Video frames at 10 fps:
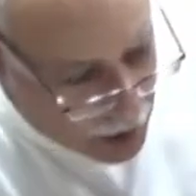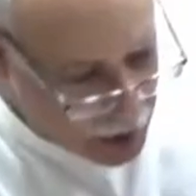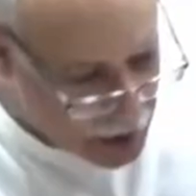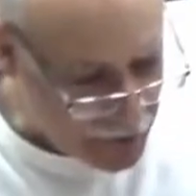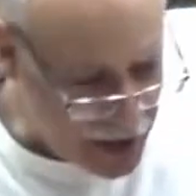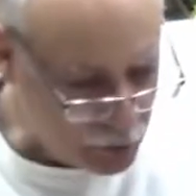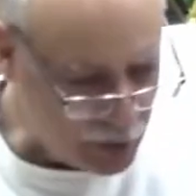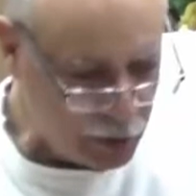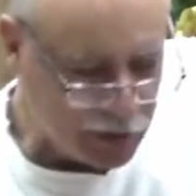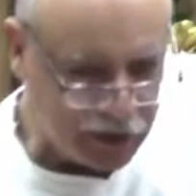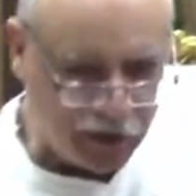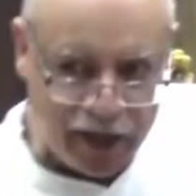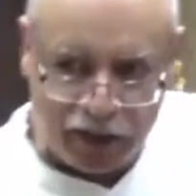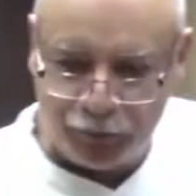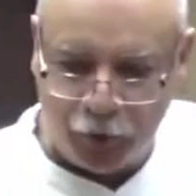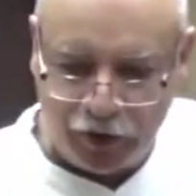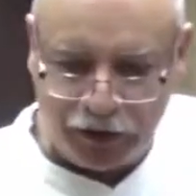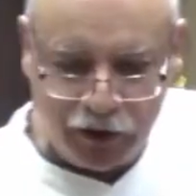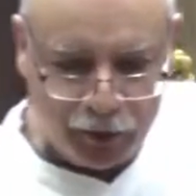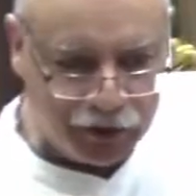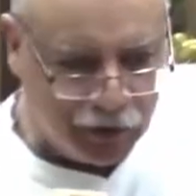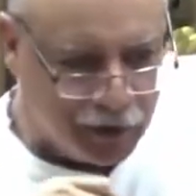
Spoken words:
And then when he was going to make a point, he would do